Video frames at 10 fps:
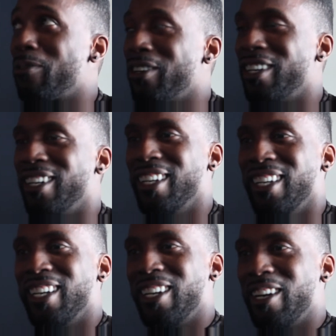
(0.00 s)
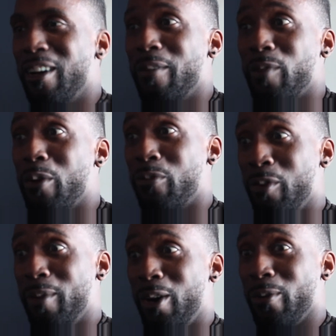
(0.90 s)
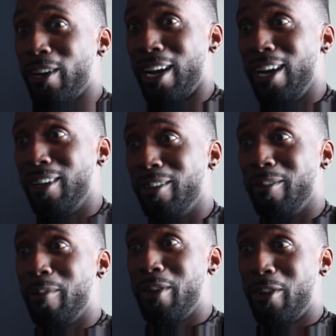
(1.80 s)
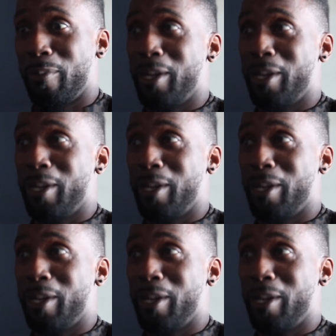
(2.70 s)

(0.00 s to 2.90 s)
a football workout on the